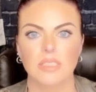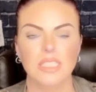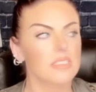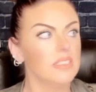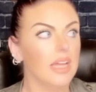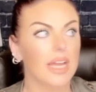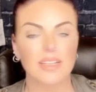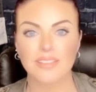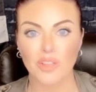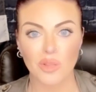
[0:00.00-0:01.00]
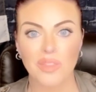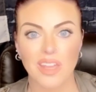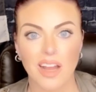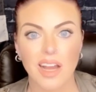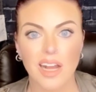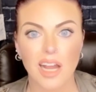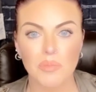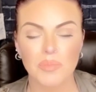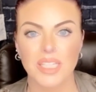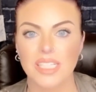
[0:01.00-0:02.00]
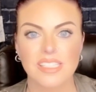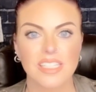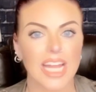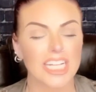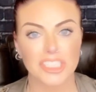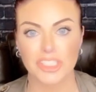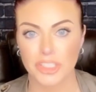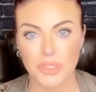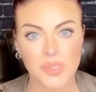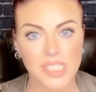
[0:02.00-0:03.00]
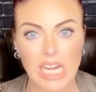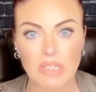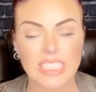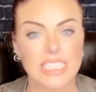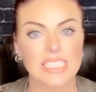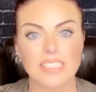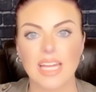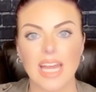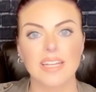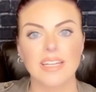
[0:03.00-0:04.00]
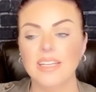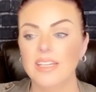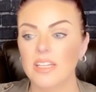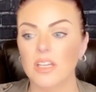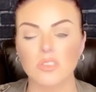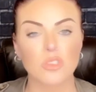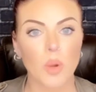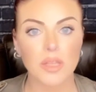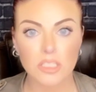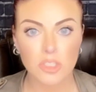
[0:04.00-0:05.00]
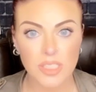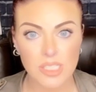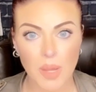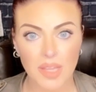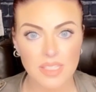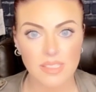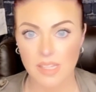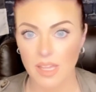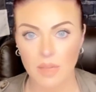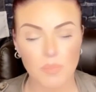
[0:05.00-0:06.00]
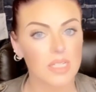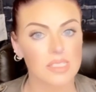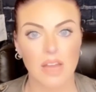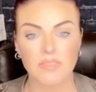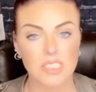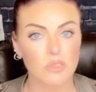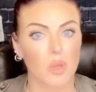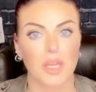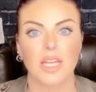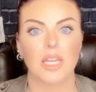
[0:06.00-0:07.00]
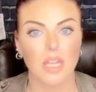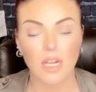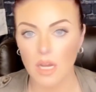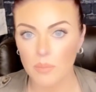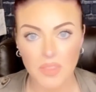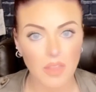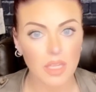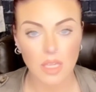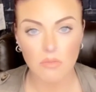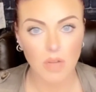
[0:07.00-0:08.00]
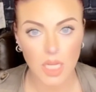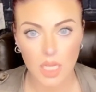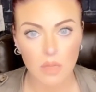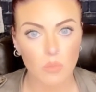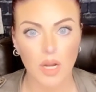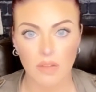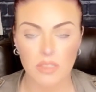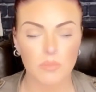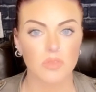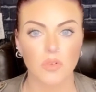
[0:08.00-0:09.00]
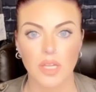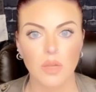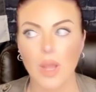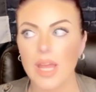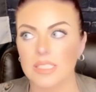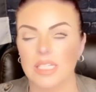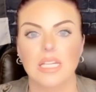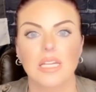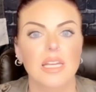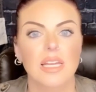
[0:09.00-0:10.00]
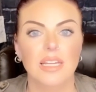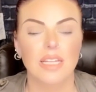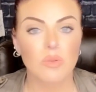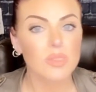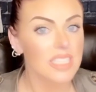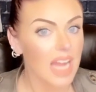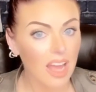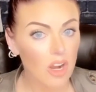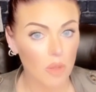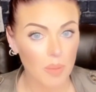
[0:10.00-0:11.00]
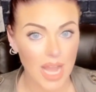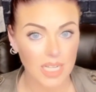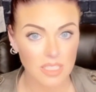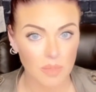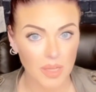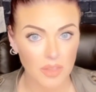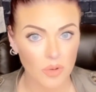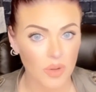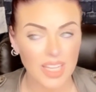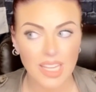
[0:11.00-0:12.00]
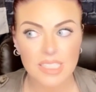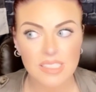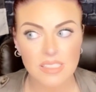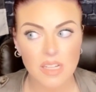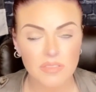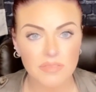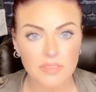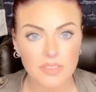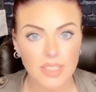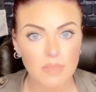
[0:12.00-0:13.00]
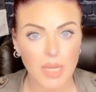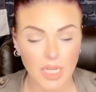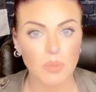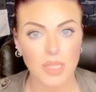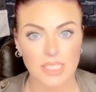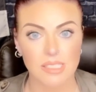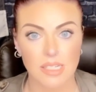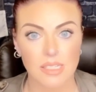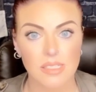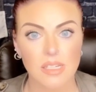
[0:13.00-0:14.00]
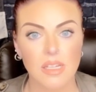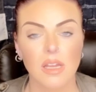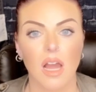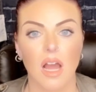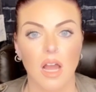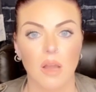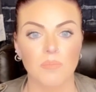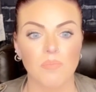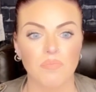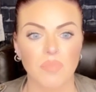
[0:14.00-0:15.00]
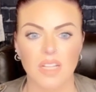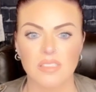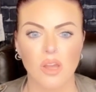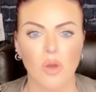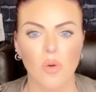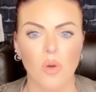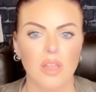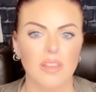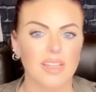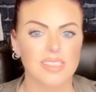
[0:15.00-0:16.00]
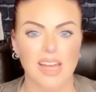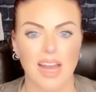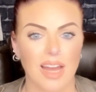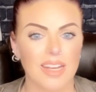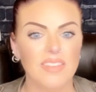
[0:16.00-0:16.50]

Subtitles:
He still had the clothing hung up. He still had his shoes out. He still had, you know, toiletries by the sink because obviously he's probably going to get up and, like, get ready and whatever before he went. He was not all packed up by the door. He had stuff in many places. So that's odd.